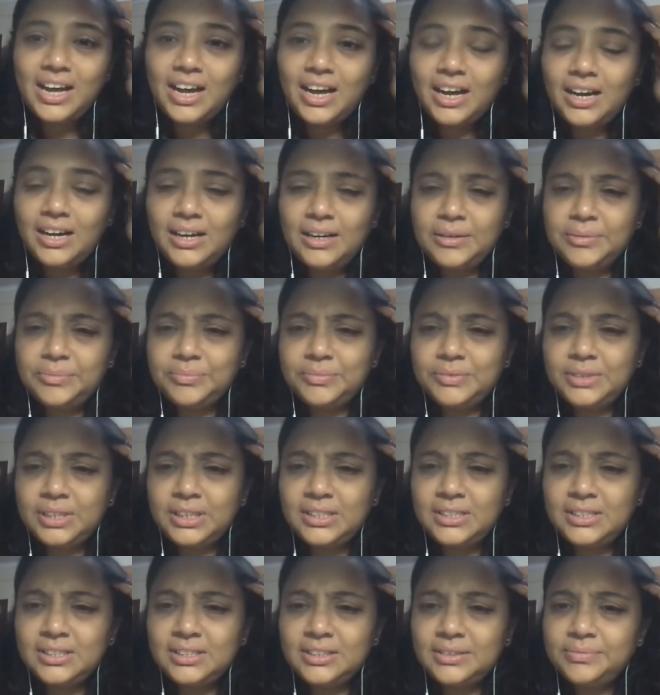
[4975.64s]

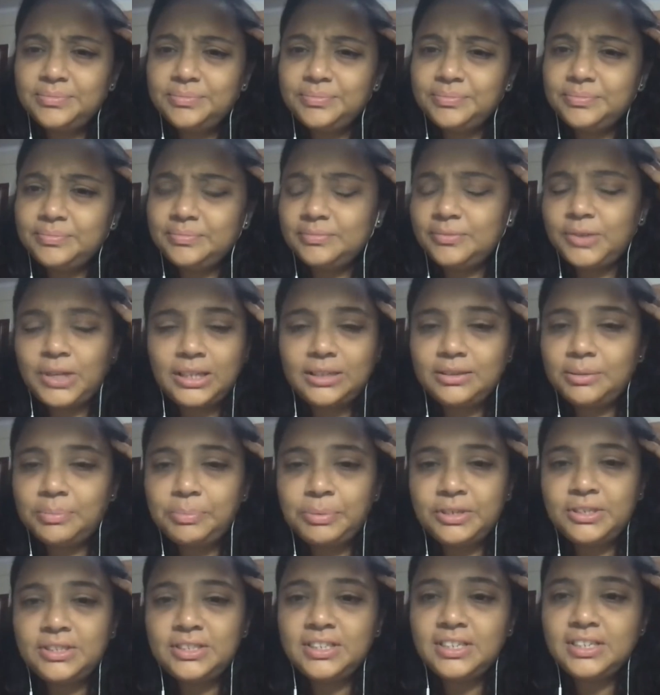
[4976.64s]
The
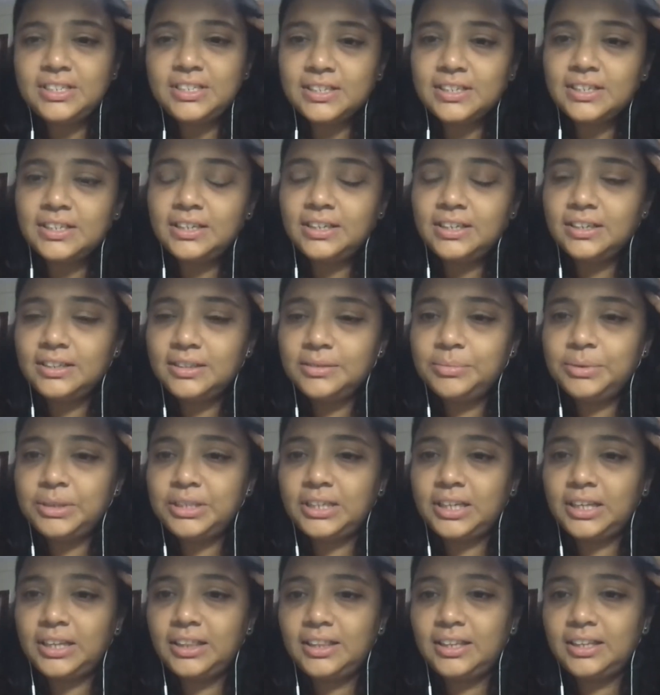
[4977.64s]
person isn't here,
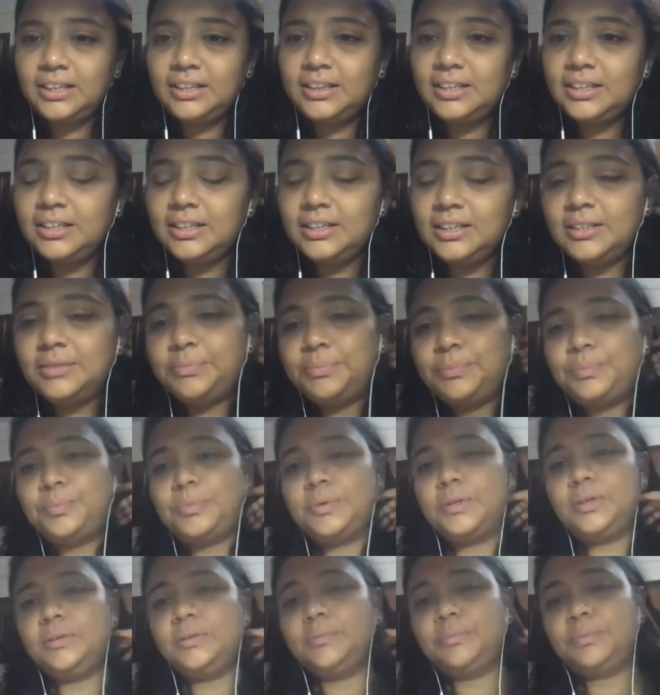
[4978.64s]
but I think the
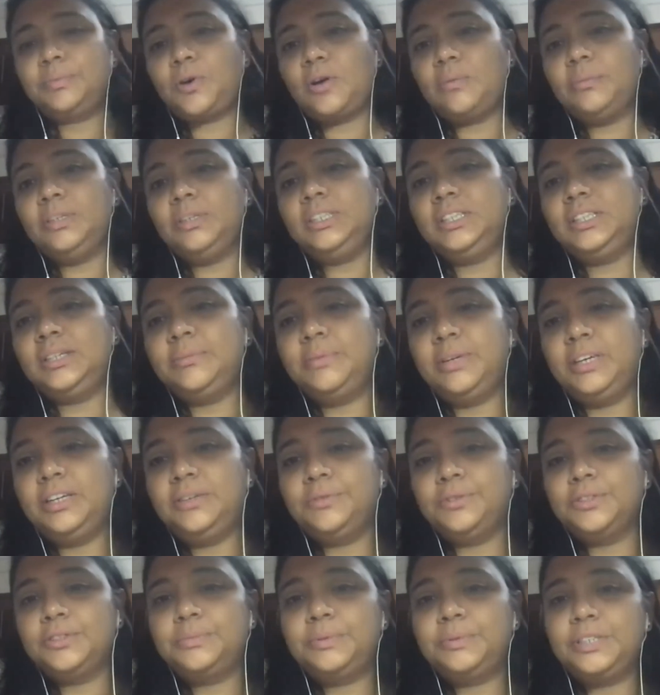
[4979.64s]
comment he made
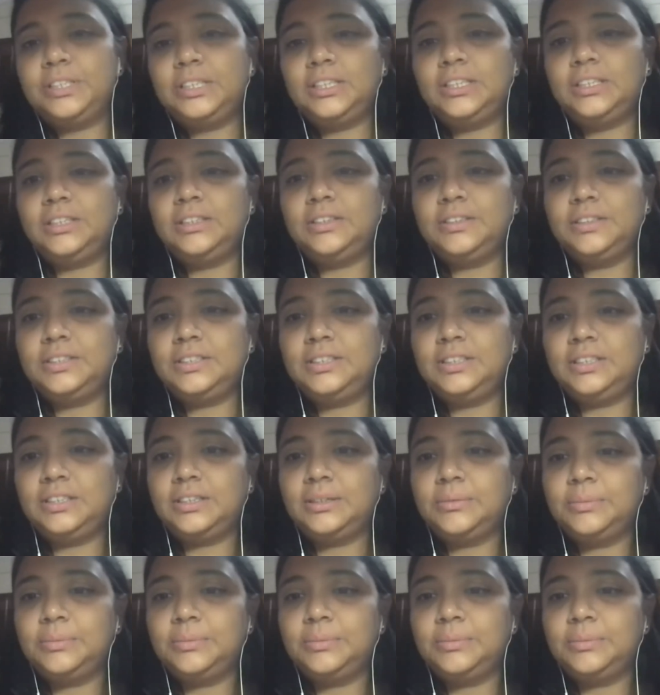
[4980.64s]
was pretty interesting